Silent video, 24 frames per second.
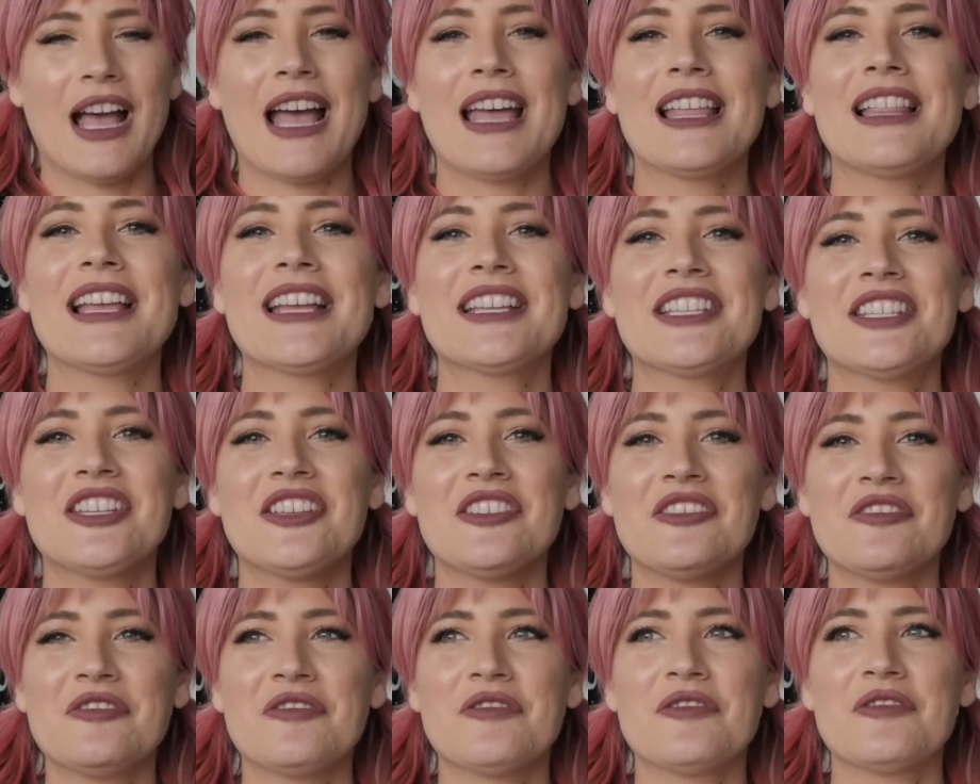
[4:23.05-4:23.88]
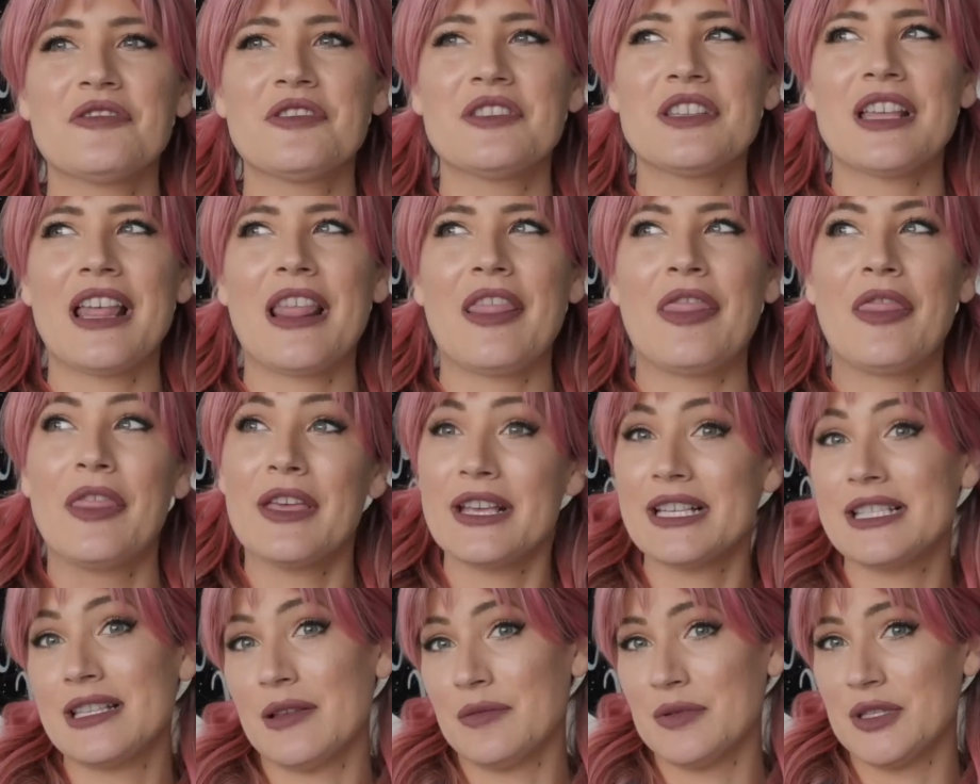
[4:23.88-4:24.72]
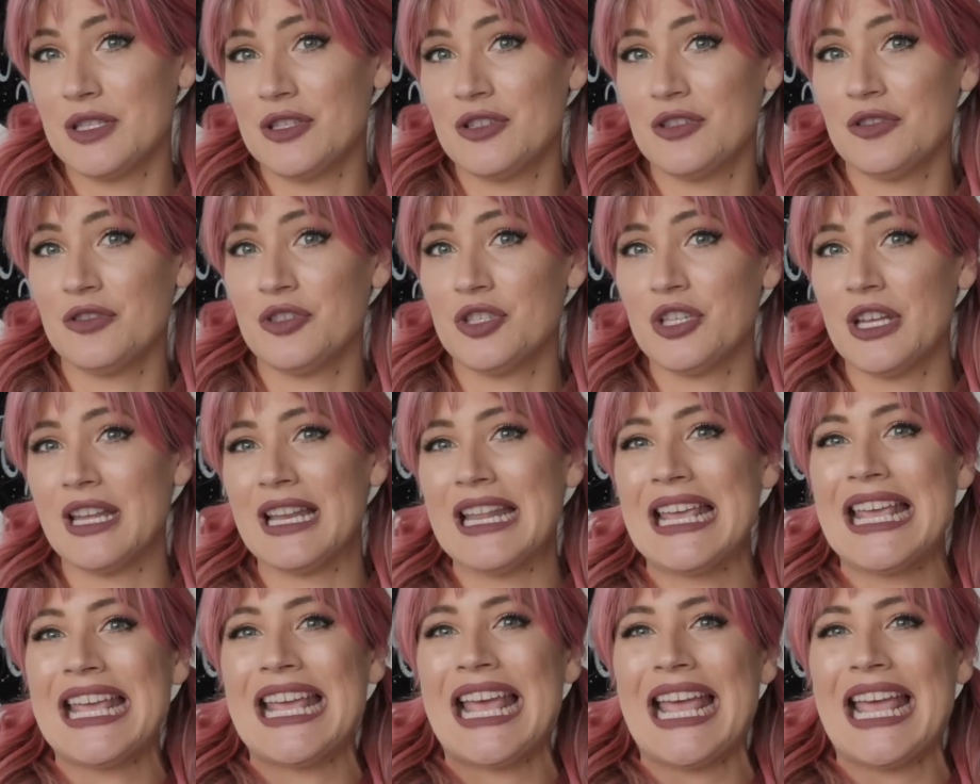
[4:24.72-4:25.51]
I like to use this substitution